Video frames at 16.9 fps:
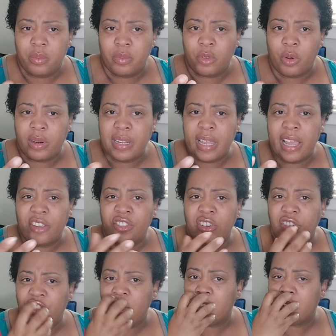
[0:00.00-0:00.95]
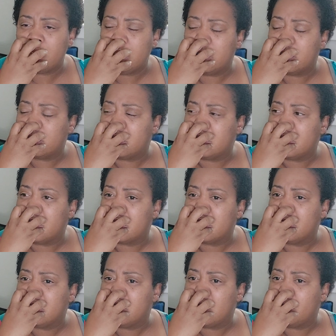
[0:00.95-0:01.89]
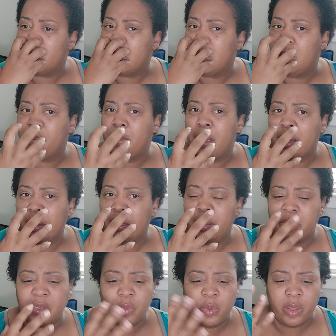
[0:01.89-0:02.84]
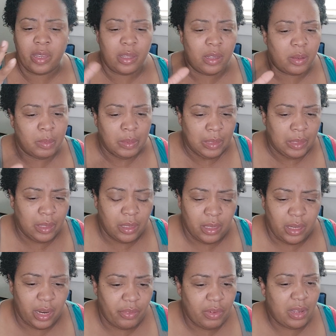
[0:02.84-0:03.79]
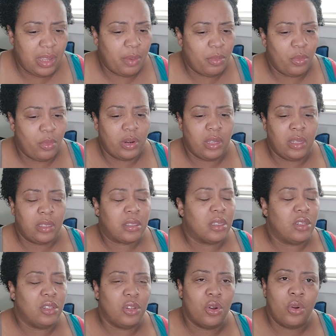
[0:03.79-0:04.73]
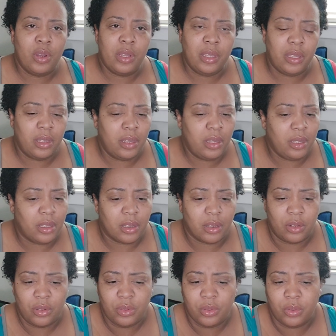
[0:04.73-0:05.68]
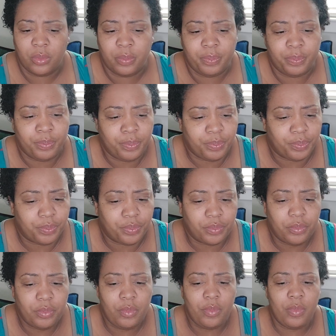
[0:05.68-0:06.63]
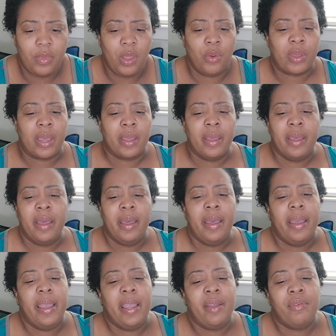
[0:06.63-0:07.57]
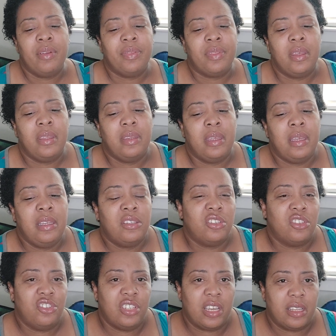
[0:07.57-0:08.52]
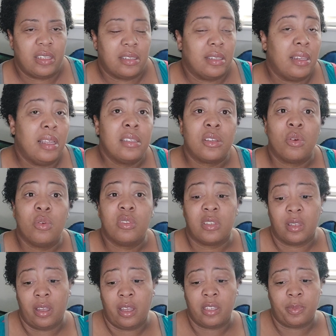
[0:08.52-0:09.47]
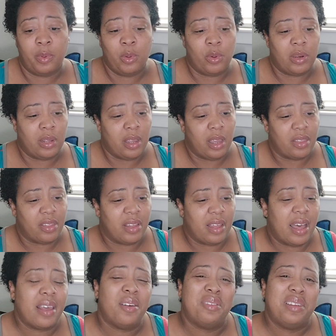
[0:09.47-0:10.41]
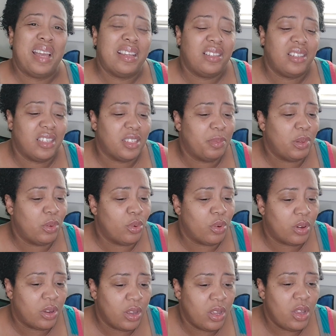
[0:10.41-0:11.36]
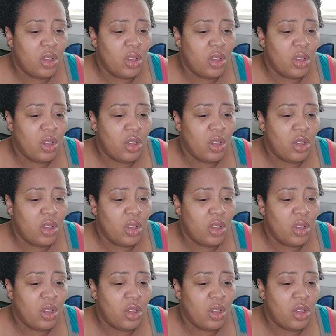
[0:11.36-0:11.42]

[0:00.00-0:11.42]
Kardashian chick does, the suction cup thing to make her lips swell up every damn morning? It's annoying. And oh, okay. Everything that he suggests, let's go explore together. I don't like to explore.